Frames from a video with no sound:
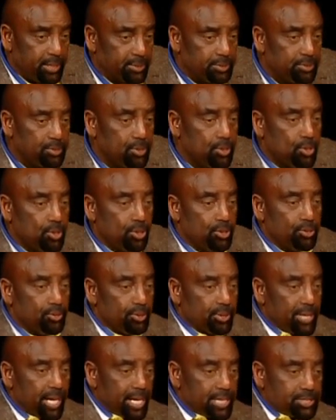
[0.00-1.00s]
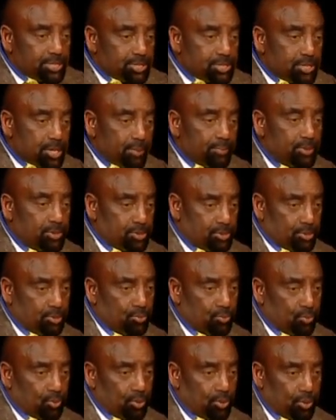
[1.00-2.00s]
else, you're not subject to
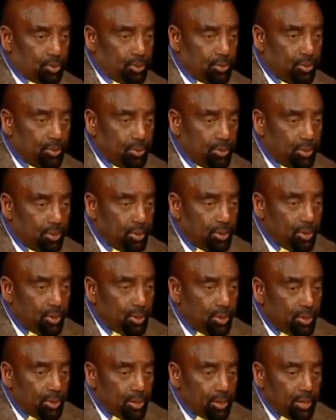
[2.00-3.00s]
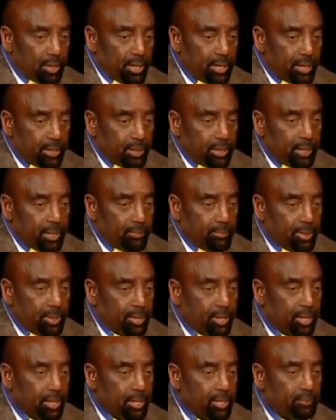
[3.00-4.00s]
the world. And
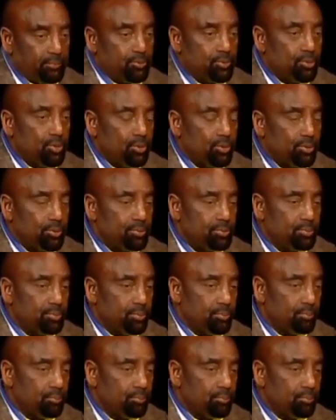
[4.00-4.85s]
because if you notice,